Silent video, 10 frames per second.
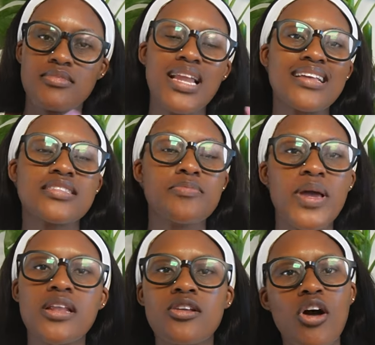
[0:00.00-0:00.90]
like
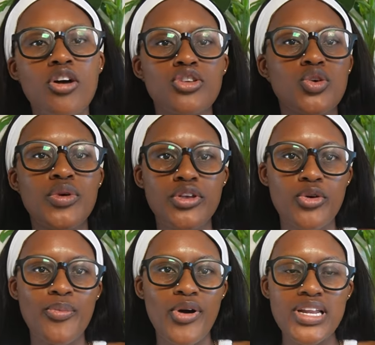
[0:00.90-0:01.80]
dependent on you and
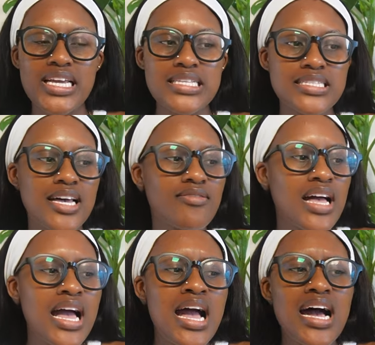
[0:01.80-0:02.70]
your body and stuff.
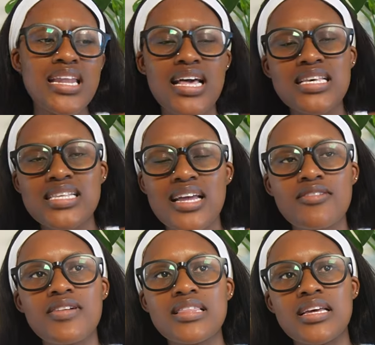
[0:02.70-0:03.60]
Another side
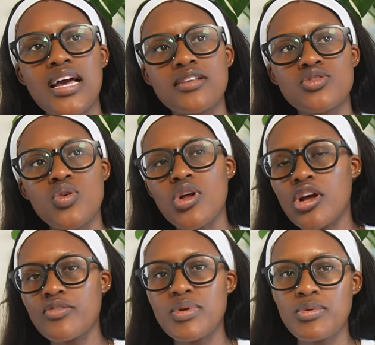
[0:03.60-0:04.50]
effect that I saw a
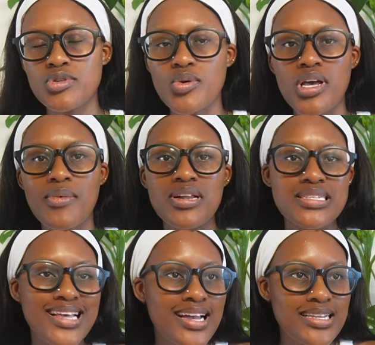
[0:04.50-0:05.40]
lot of people talking about
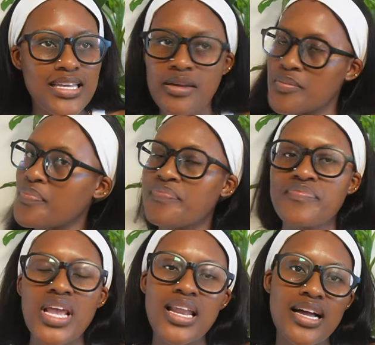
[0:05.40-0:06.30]
is acne.
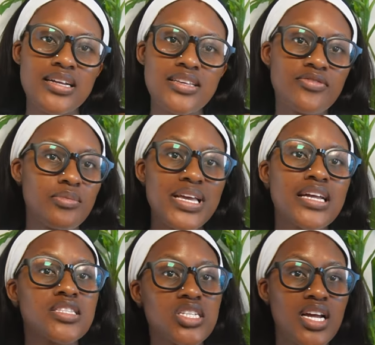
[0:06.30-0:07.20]
Luckily for me,
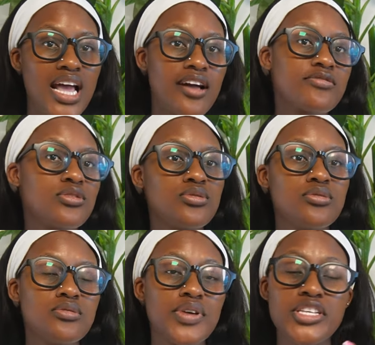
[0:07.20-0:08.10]
I did not have
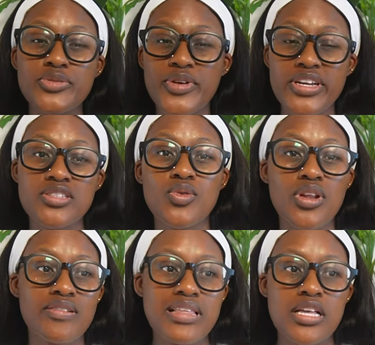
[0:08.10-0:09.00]
to experience all
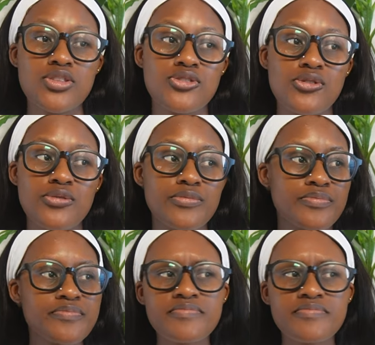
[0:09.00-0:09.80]
of that, so